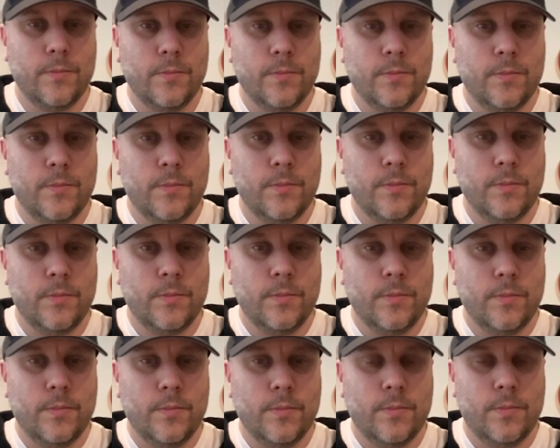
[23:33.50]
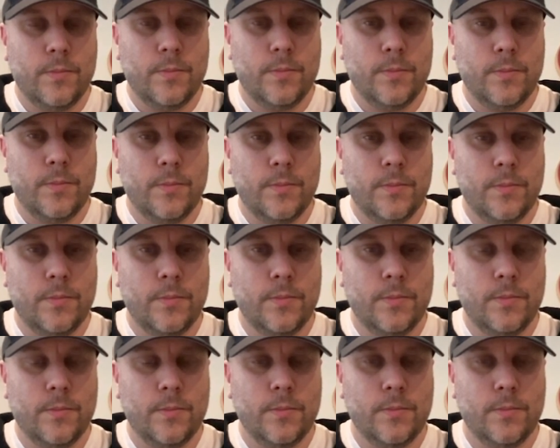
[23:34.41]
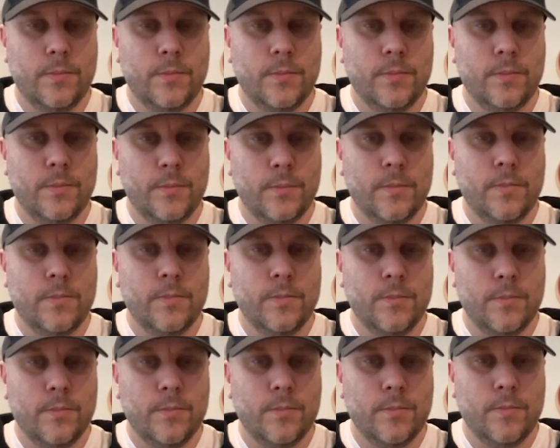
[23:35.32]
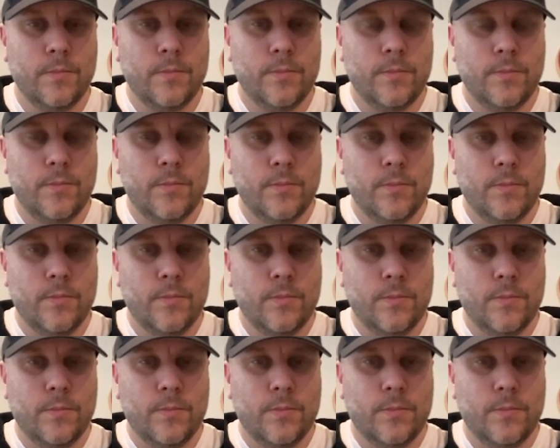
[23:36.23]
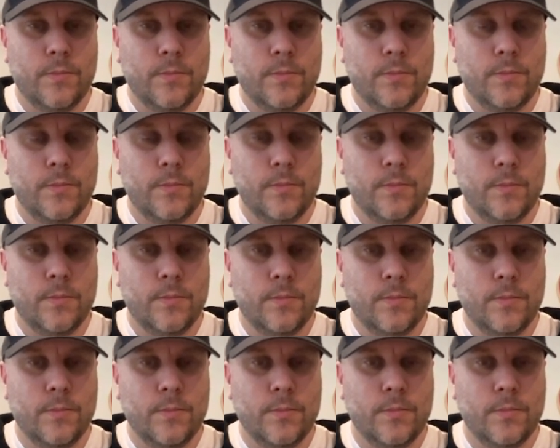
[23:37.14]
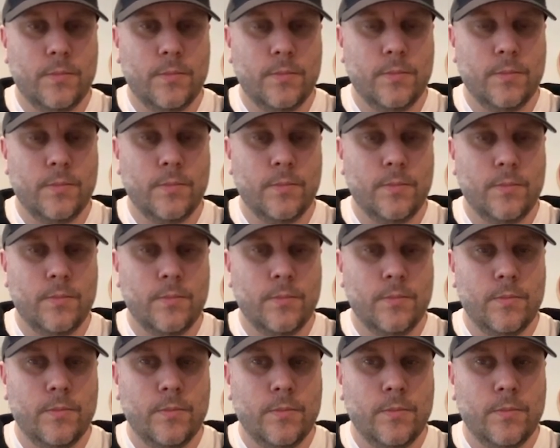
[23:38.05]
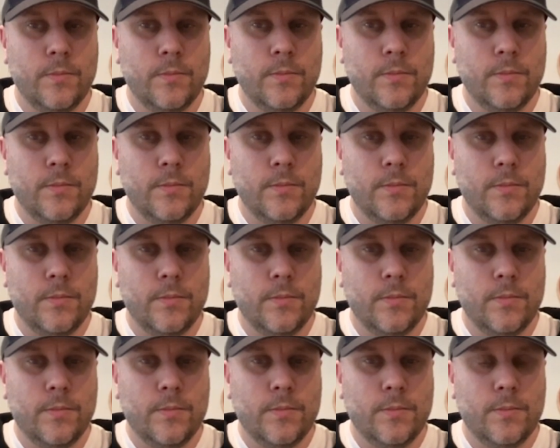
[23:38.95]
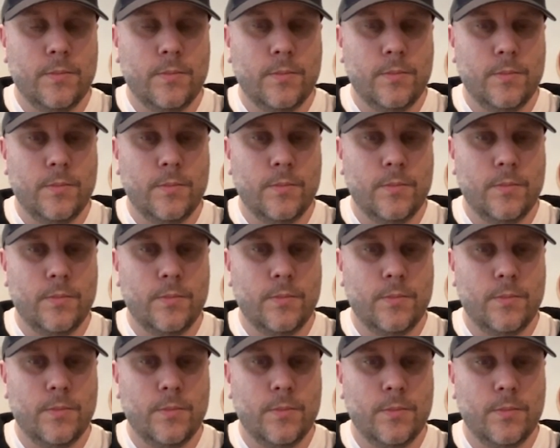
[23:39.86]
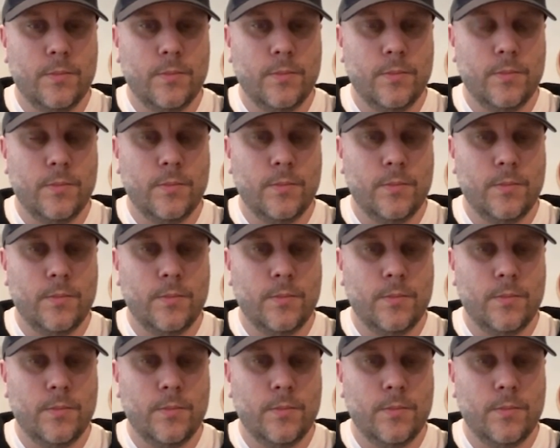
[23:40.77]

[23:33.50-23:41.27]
[no speech]